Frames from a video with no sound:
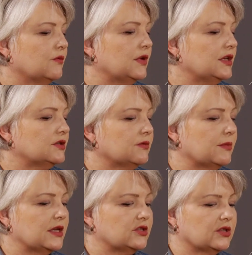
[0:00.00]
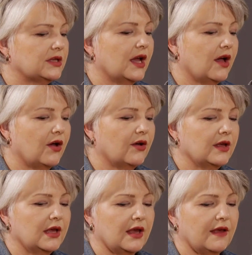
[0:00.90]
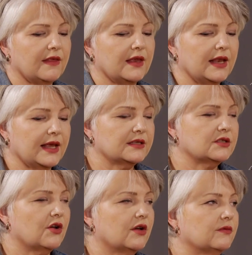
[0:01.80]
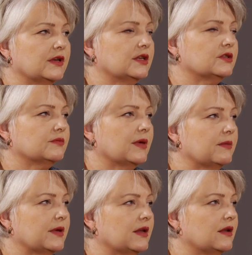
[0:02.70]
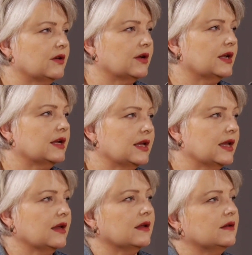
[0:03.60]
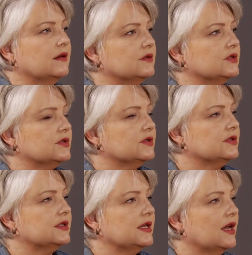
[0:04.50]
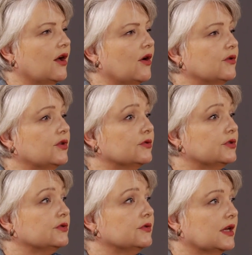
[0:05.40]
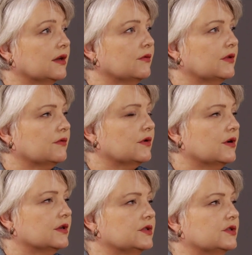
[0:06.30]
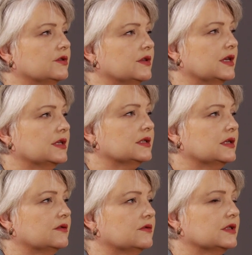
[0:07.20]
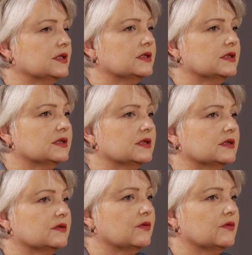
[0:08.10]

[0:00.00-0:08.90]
we need to measure now, and then later on we need to maybe look at it again just to see how you're doing with regards to the insulin resistance as